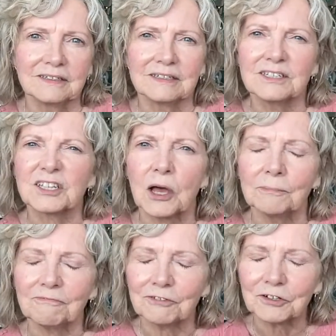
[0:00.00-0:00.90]

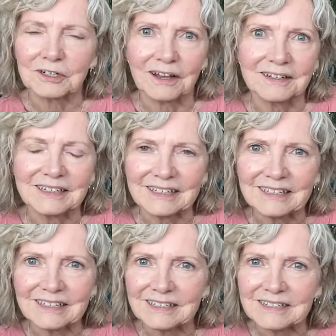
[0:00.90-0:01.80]
discomfort,
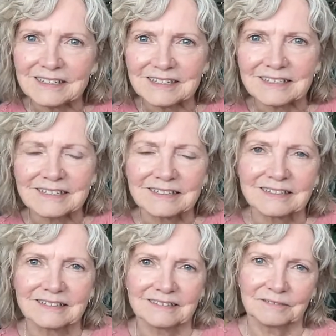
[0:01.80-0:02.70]
unease,
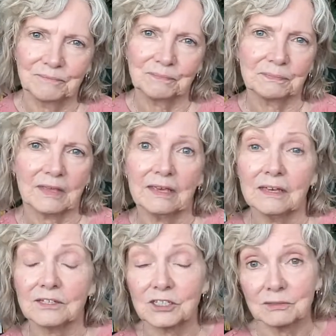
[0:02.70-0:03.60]

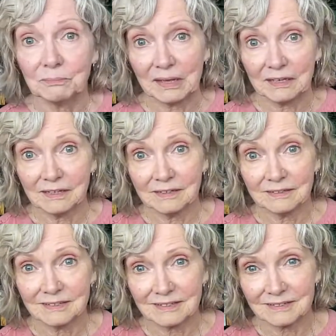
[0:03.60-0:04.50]
aches and
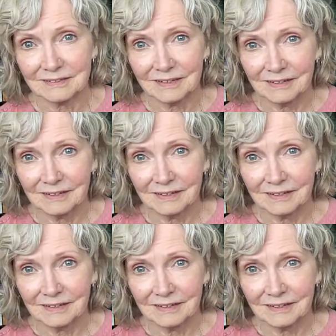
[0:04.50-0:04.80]
pains.